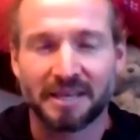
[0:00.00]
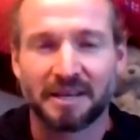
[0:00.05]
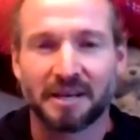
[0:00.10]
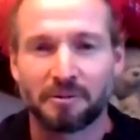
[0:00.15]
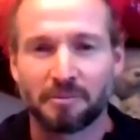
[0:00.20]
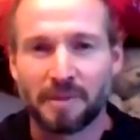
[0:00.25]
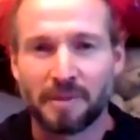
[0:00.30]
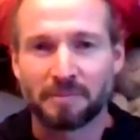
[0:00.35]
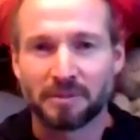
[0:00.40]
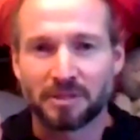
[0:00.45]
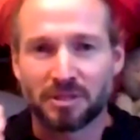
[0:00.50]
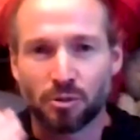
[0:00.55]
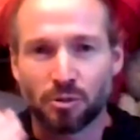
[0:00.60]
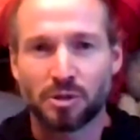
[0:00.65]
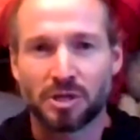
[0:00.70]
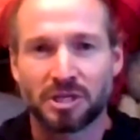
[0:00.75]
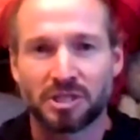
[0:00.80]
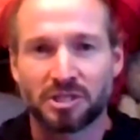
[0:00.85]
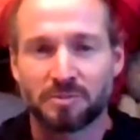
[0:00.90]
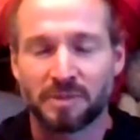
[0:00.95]
and I remember
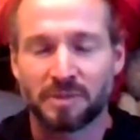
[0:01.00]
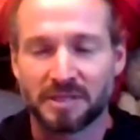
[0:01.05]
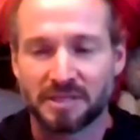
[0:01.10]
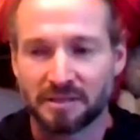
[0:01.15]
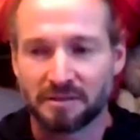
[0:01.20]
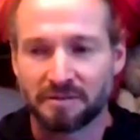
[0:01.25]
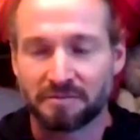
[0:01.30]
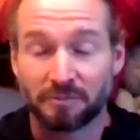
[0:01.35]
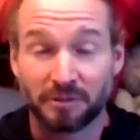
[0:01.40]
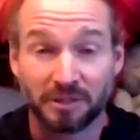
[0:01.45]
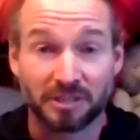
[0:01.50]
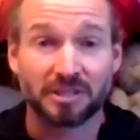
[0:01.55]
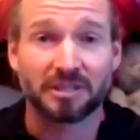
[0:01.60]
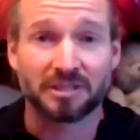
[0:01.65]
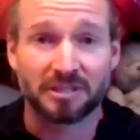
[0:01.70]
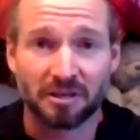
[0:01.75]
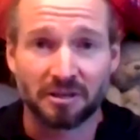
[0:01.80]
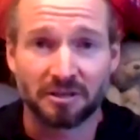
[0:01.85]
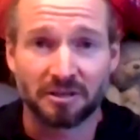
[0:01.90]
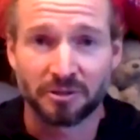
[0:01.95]
talking to myself, which I
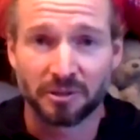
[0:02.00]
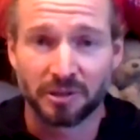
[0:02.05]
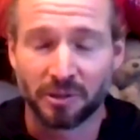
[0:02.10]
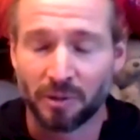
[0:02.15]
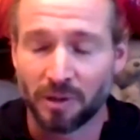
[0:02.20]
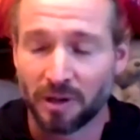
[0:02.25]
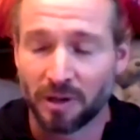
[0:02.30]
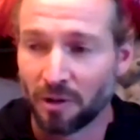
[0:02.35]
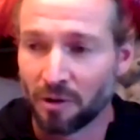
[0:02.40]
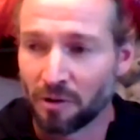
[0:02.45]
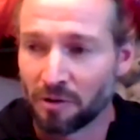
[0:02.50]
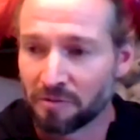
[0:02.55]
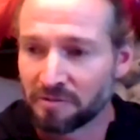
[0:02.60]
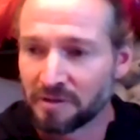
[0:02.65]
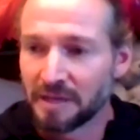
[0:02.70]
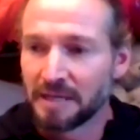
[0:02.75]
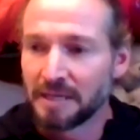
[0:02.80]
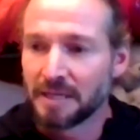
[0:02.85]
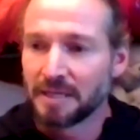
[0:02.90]
started doing quite a lot of,